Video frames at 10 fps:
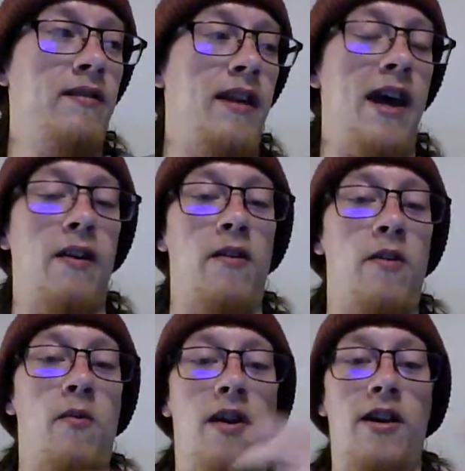out of
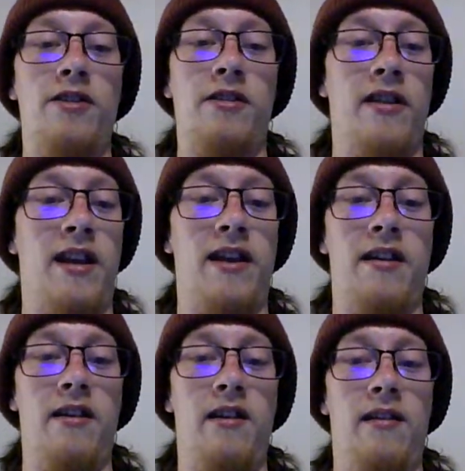nowhere I just like
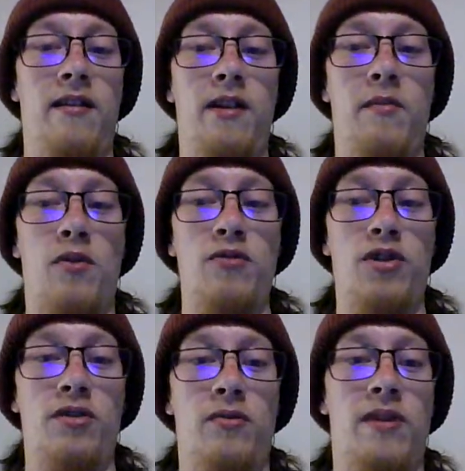get
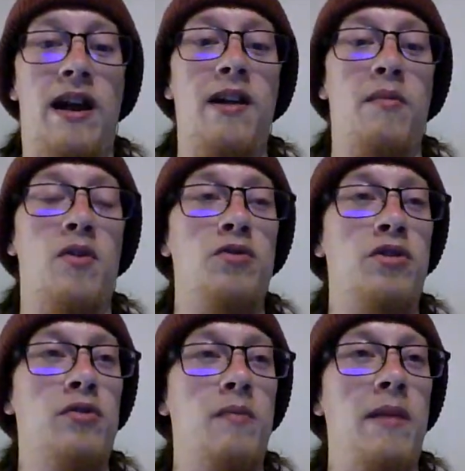emotional, not
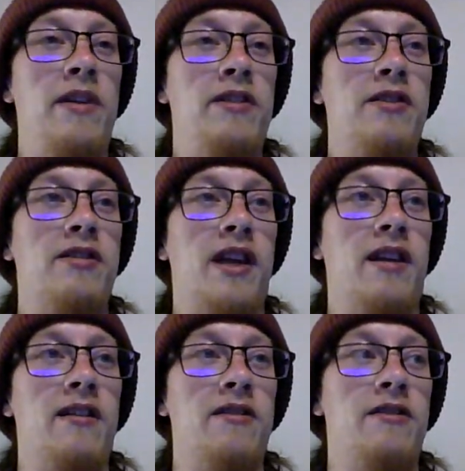emotional. Maybe it's just
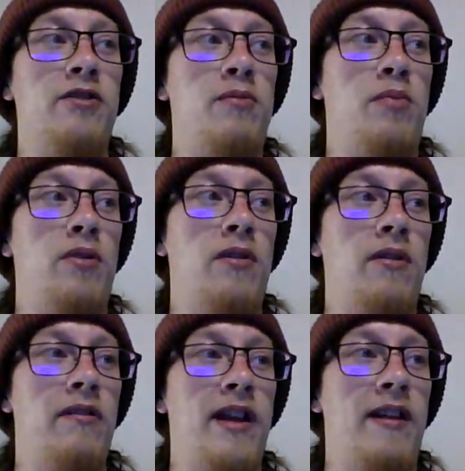like a
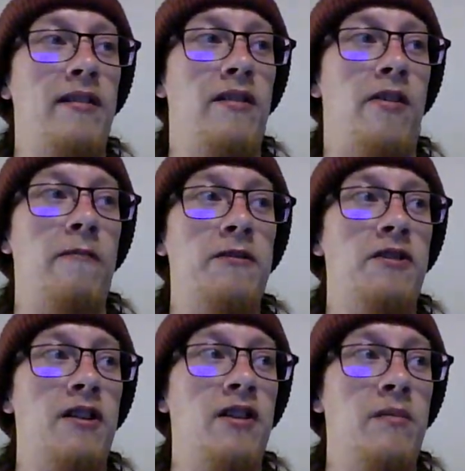super like all of a
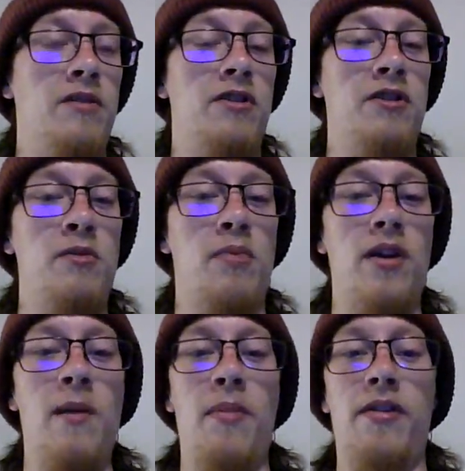sudden I'm super
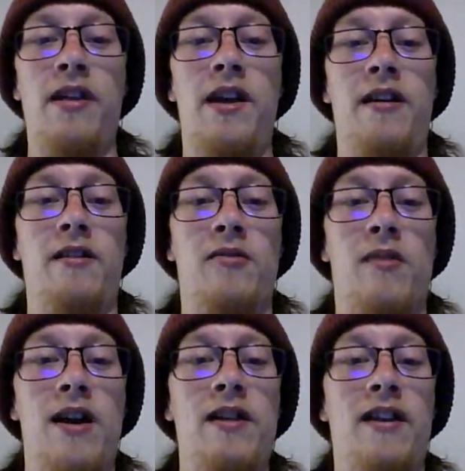empathetic,
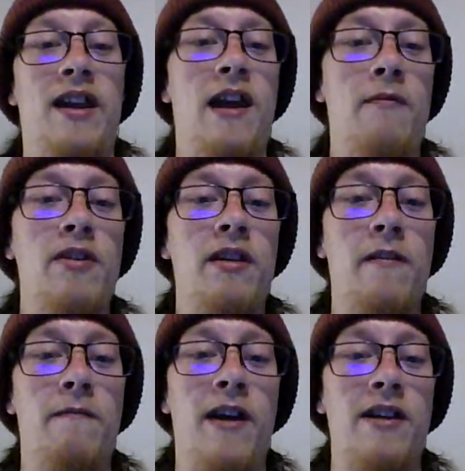right? Like everything
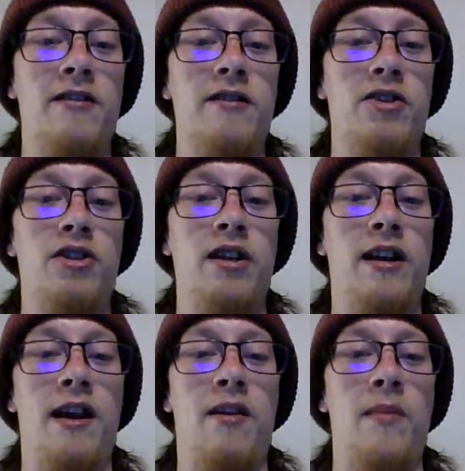affects the
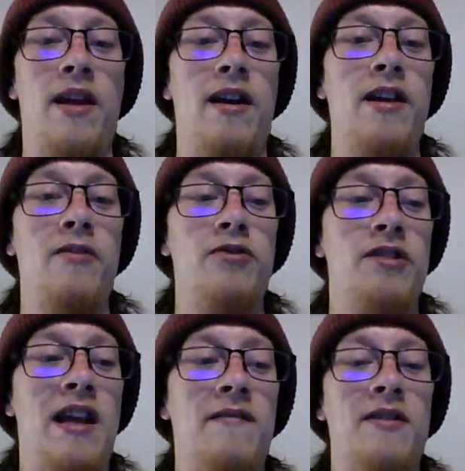shit out of me, and I either
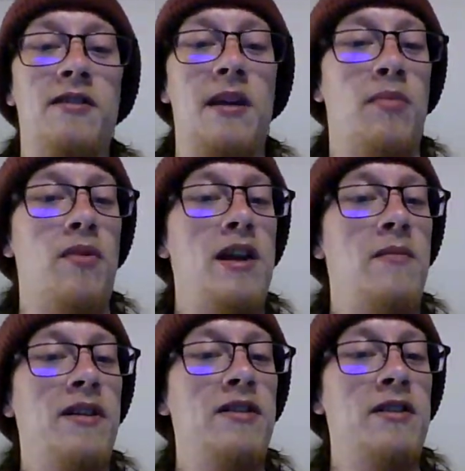just have to separate
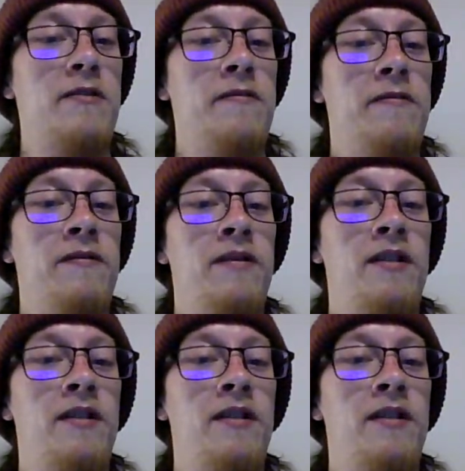myself